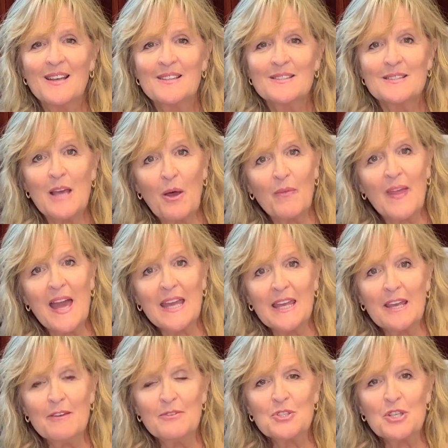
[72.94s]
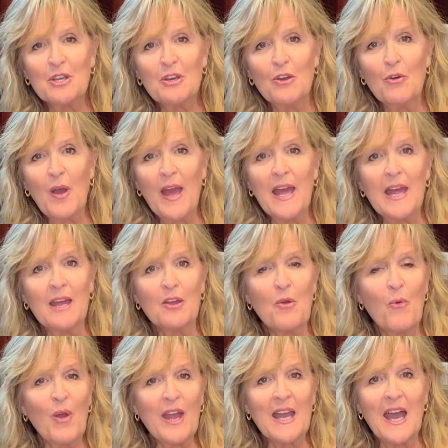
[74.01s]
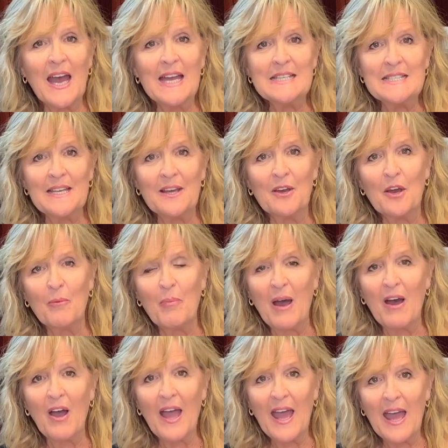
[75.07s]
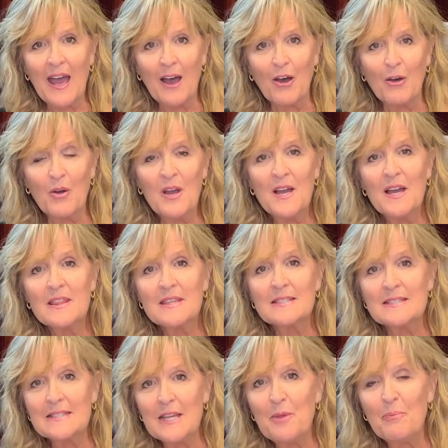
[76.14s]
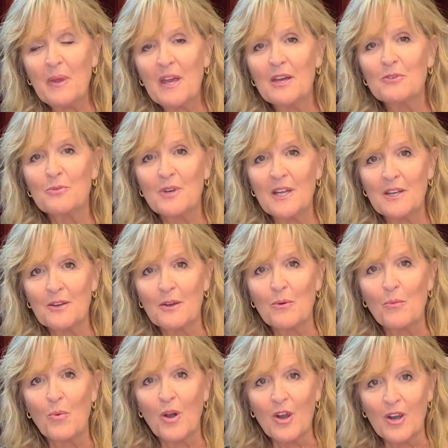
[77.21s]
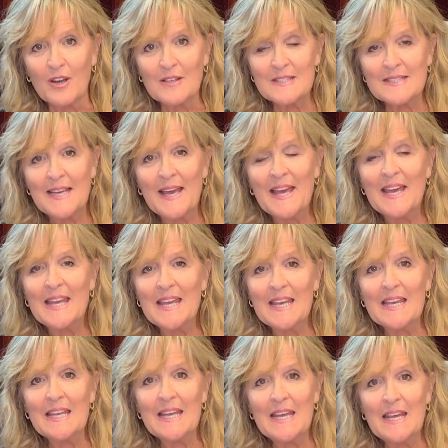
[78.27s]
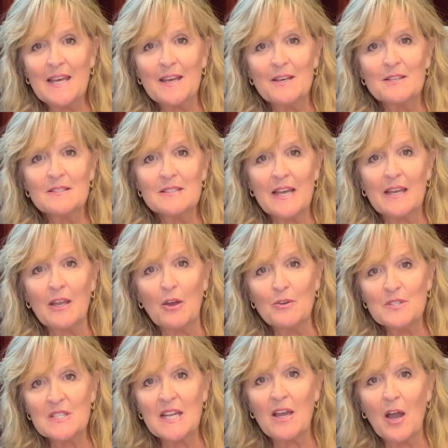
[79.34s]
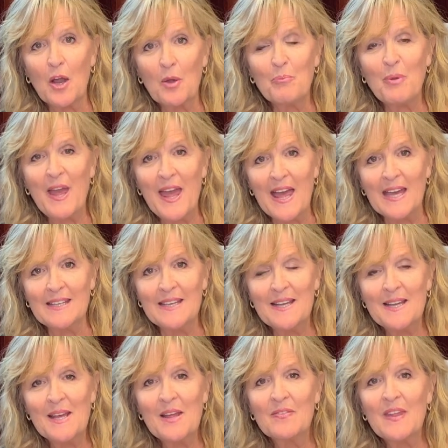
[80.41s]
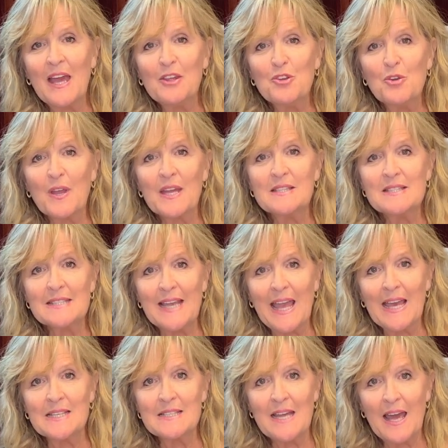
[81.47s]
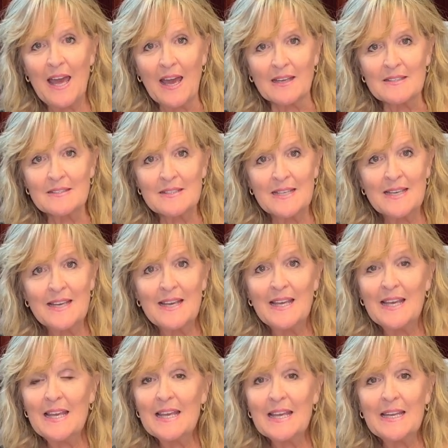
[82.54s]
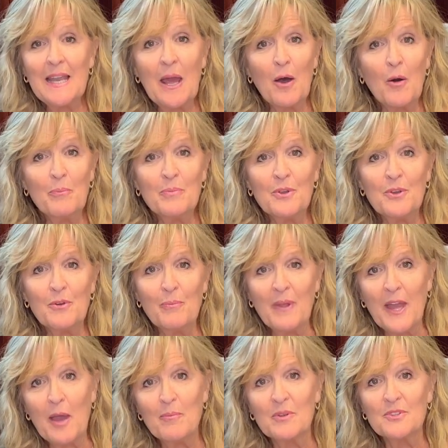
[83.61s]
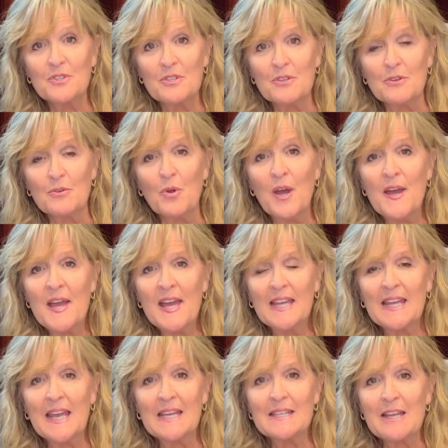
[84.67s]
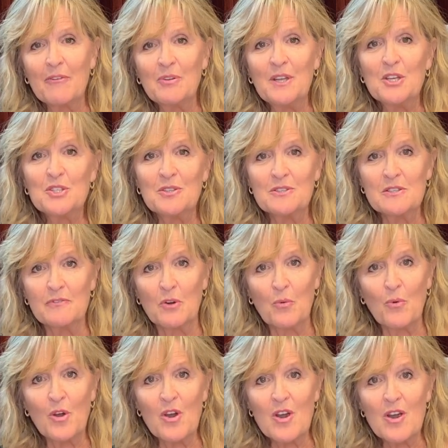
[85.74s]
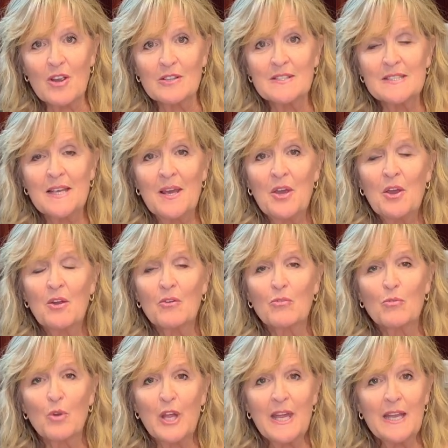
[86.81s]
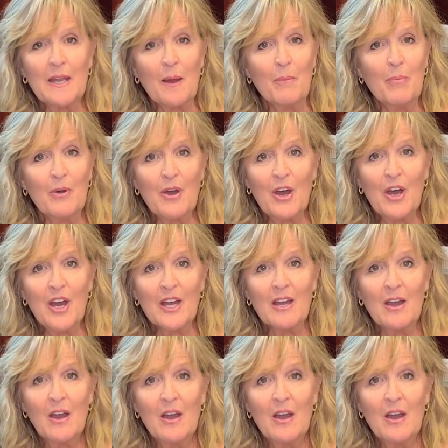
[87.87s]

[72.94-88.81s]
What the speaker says: So that gives you a quick idea about how the C-Pen reader works. It is an OCR pen that you can scan text. It can help you be able to get definitions for words, read a book,